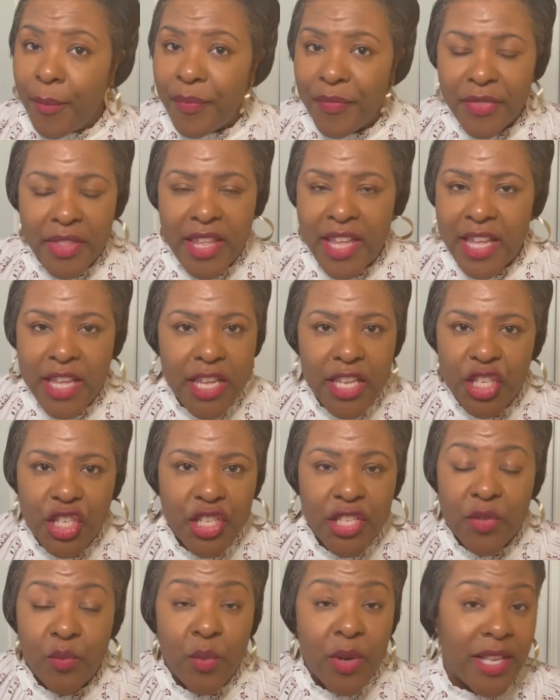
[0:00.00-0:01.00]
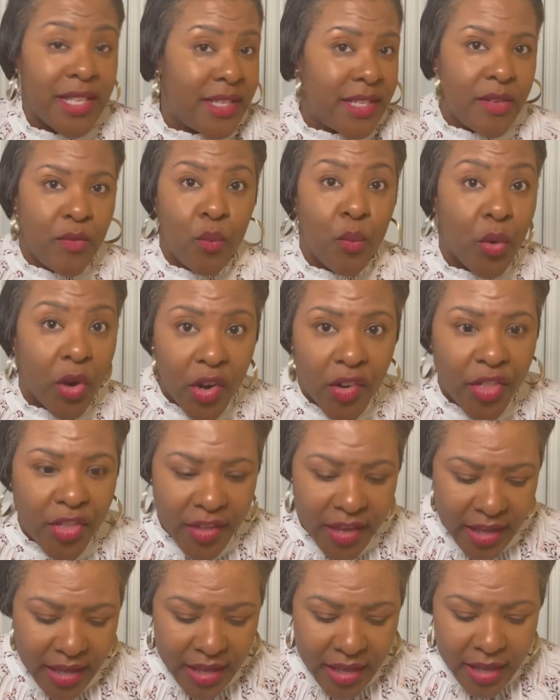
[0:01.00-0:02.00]
It just wasn't worth
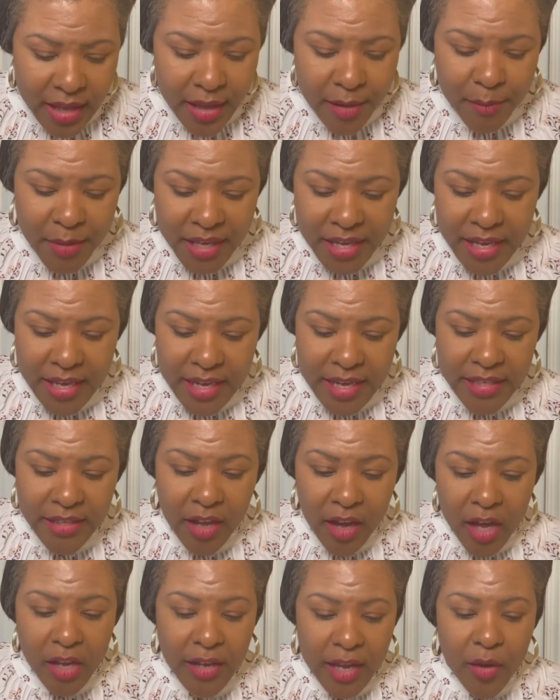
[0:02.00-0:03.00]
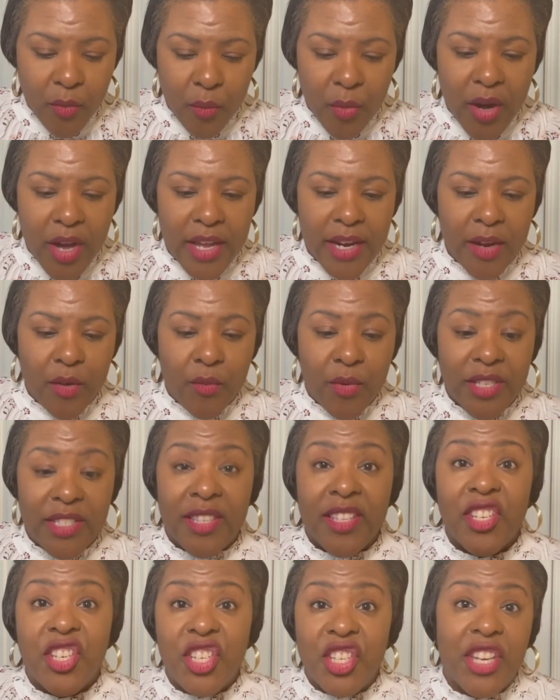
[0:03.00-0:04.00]
it because all I wanted was the
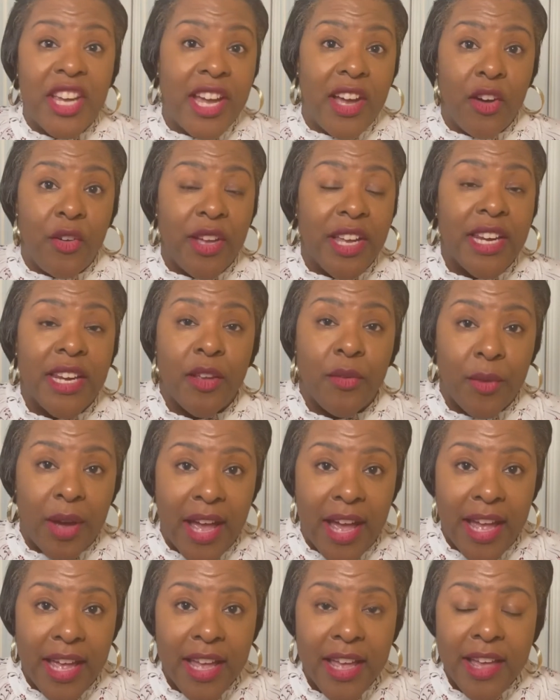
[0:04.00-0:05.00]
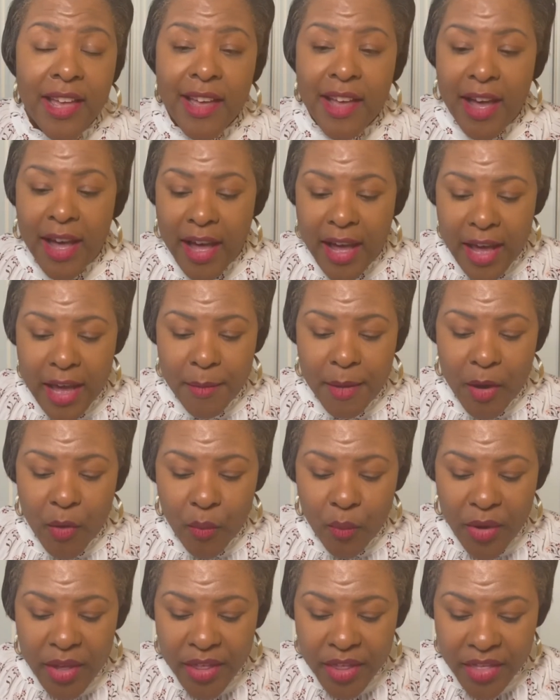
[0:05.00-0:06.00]
shell anyway. And
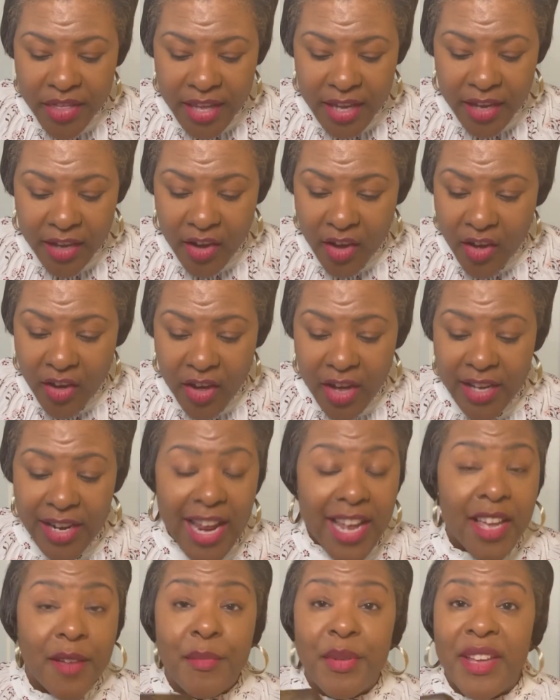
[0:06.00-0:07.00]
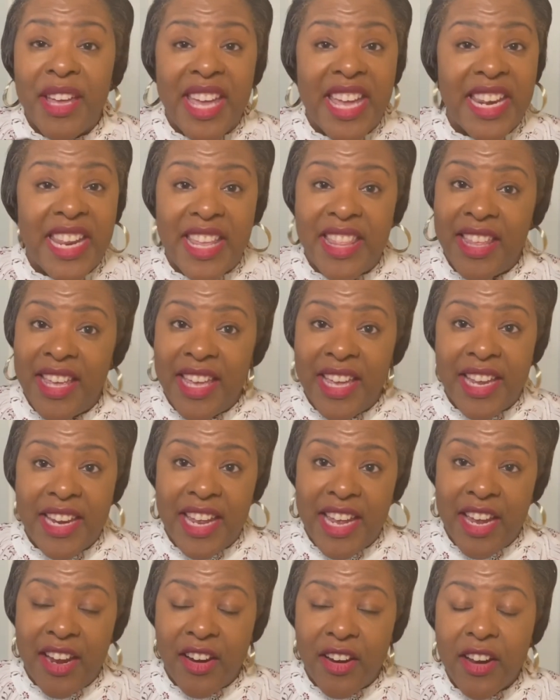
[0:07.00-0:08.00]
with it gone, I can put anything in
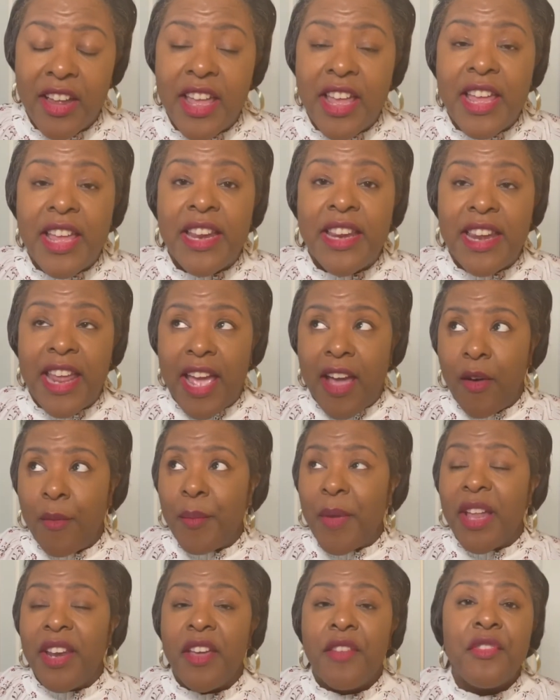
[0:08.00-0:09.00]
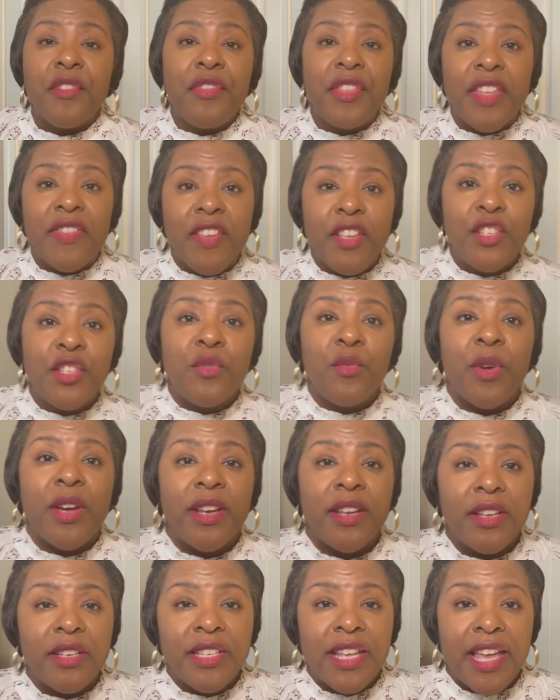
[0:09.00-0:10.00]
here. Now, another thing that you want
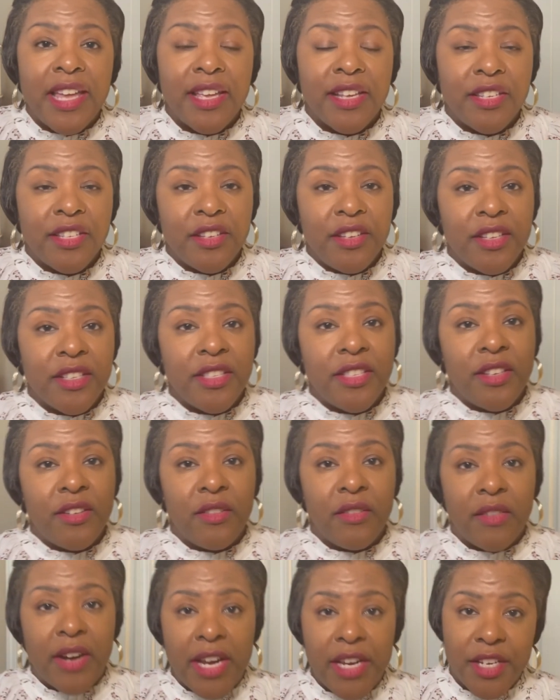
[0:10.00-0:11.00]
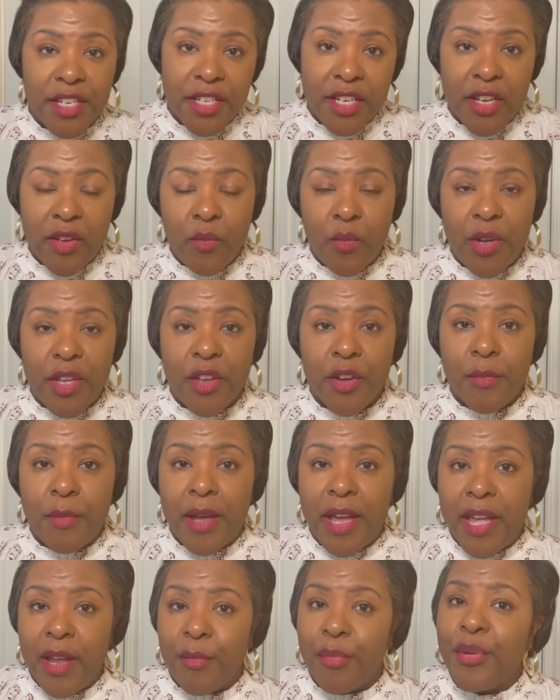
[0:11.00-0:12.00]
to take into consideration when you're
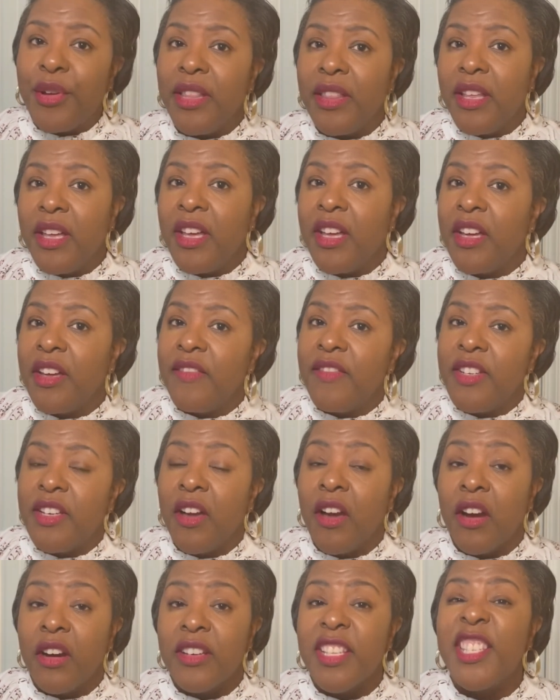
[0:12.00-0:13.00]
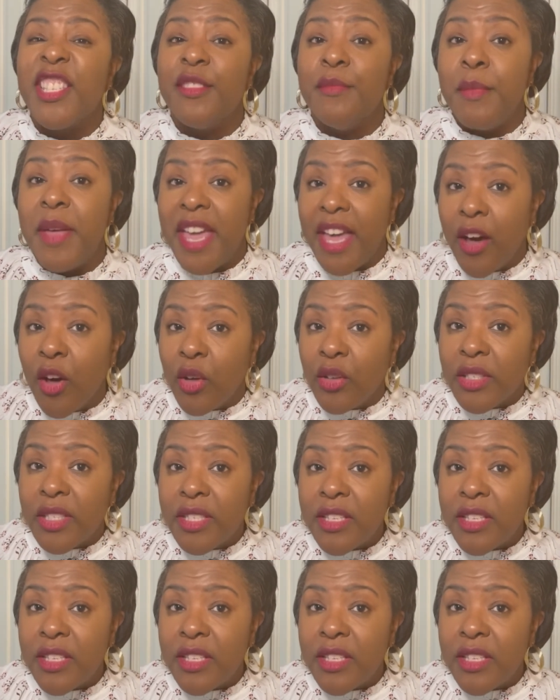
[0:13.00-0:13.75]
buying pre-loved are smells.